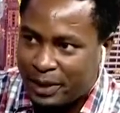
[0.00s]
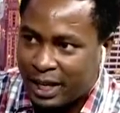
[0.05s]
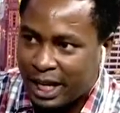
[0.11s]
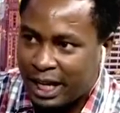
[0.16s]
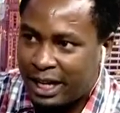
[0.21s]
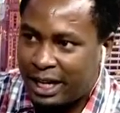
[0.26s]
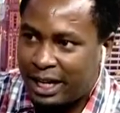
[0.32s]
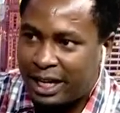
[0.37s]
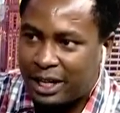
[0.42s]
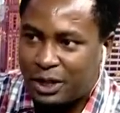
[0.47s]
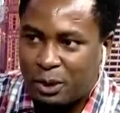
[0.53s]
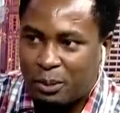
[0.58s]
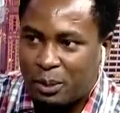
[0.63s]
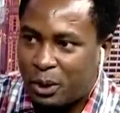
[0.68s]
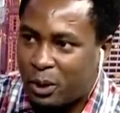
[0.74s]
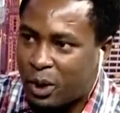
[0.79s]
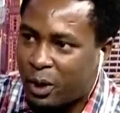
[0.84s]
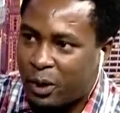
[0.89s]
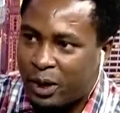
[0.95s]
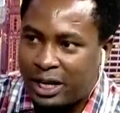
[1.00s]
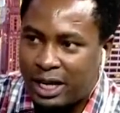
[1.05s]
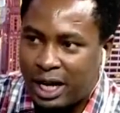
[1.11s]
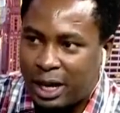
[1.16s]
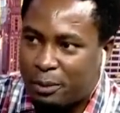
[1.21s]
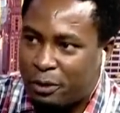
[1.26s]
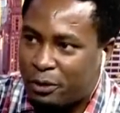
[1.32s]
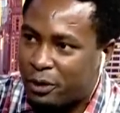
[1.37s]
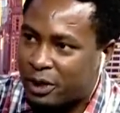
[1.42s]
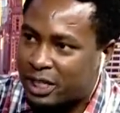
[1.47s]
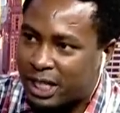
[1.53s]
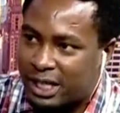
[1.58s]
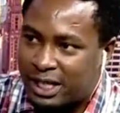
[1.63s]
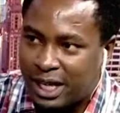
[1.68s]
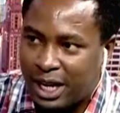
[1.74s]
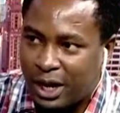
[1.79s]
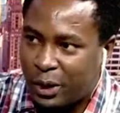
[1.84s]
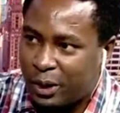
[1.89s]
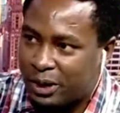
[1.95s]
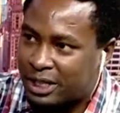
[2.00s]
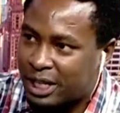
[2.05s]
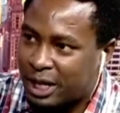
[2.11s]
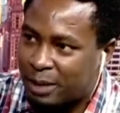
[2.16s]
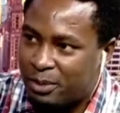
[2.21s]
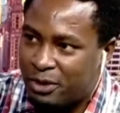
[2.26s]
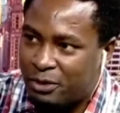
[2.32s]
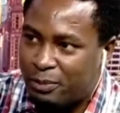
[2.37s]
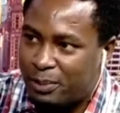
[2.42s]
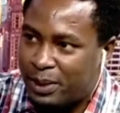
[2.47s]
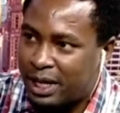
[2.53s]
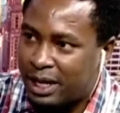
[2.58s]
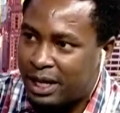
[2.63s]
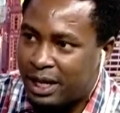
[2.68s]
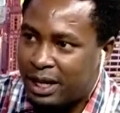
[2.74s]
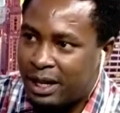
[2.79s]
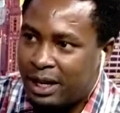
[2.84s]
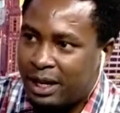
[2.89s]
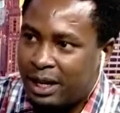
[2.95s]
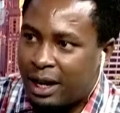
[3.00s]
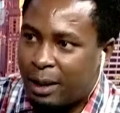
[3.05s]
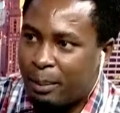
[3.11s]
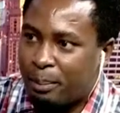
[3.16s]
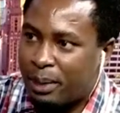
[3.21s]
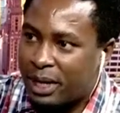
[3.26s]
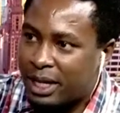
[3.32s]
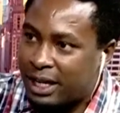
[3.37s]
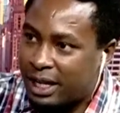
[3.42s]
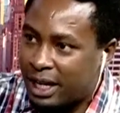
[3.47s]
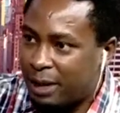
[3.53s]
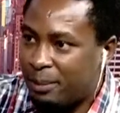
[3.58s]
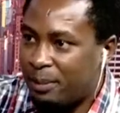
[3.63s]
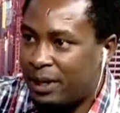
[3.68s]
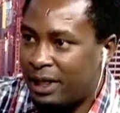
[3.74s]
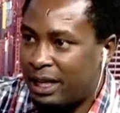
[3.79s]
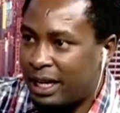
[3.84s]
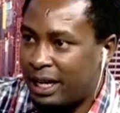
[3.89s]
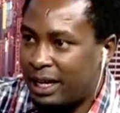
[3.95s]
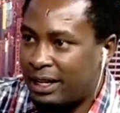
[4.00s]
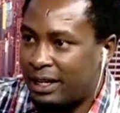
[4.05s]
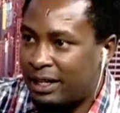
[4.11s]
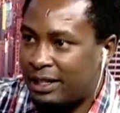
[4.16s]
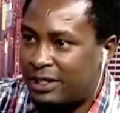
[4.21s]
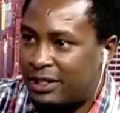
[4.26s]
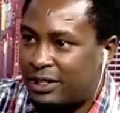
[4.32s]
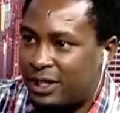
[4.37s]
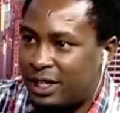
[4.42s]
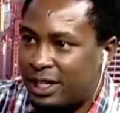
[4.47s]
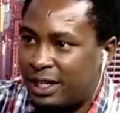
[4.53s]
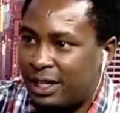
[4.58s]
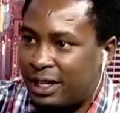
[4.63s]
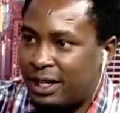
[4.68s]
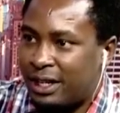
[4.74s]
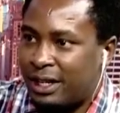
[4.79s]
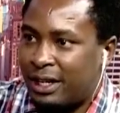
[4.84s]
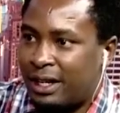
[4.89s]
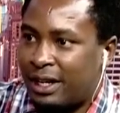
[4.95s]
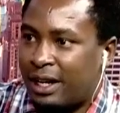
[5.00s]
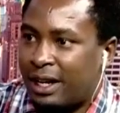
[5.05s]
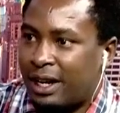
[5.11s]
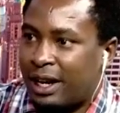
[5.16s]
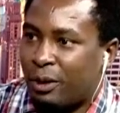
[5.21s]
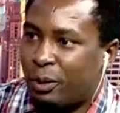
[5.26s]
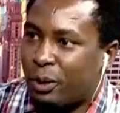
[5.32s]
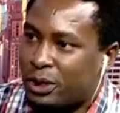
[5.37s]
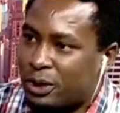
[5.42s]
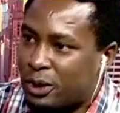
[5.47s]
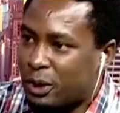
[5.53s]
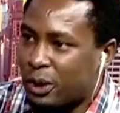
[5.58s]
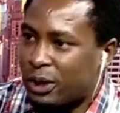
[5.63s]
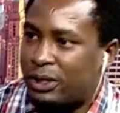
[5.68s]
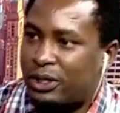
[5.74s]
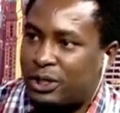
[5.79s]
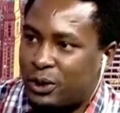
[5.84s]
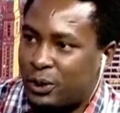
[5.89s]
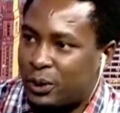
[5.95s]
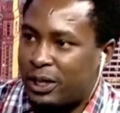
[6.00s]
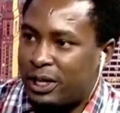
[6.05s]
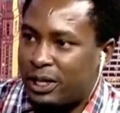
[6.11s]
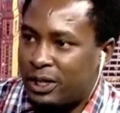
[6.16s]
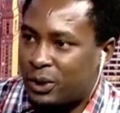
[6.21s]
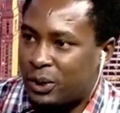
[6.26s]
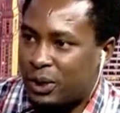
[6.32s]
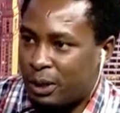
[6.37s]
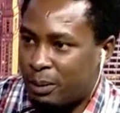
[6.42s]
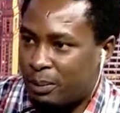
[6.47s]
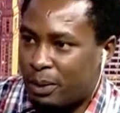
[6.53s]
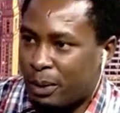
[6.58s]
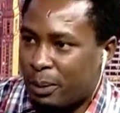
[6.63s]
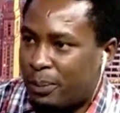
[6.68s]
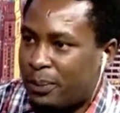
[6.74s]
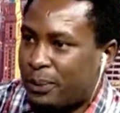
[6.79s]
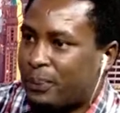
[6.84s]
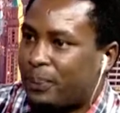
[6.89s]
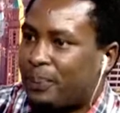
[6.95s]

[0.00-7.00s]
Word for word: hop, man. Nikitu imekuwa kwa damu for such a long time. You've been a big name in the industry. Yeah. Uh, what got you into hip hop?